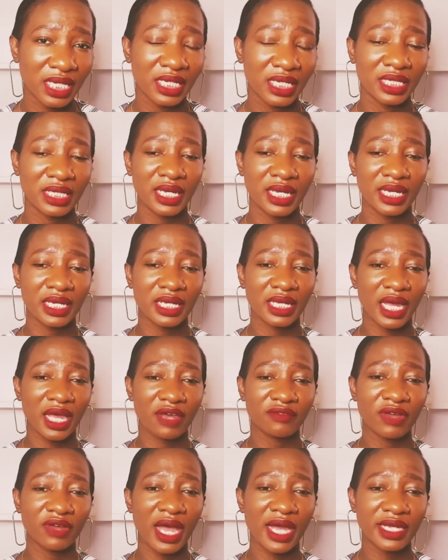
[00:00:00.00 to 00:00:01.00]
Like
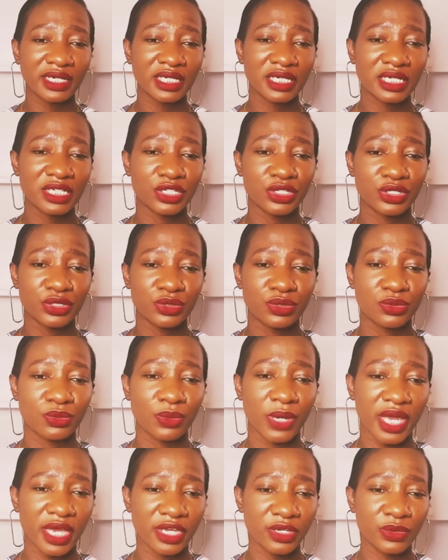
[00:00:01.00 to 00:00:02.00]
I've had issues
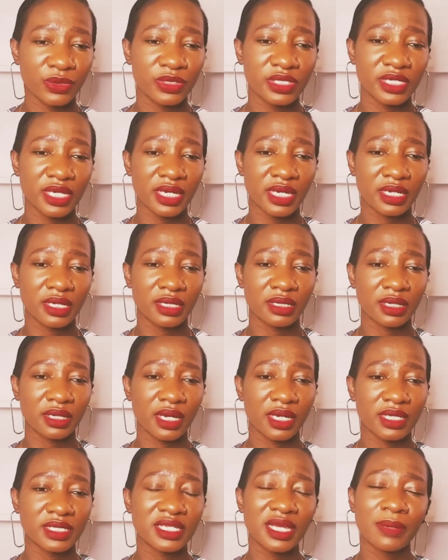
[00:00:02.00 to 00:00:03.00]
where you take
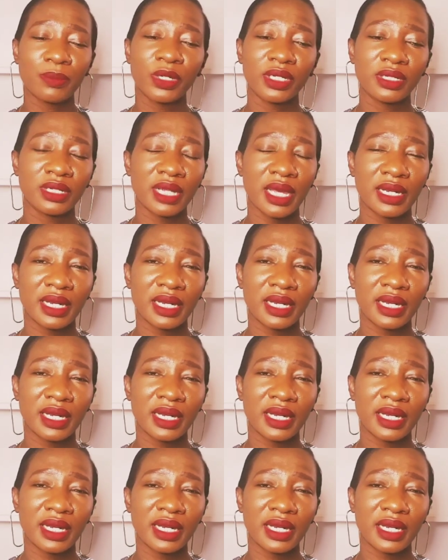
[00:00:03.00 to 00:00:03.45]
someone,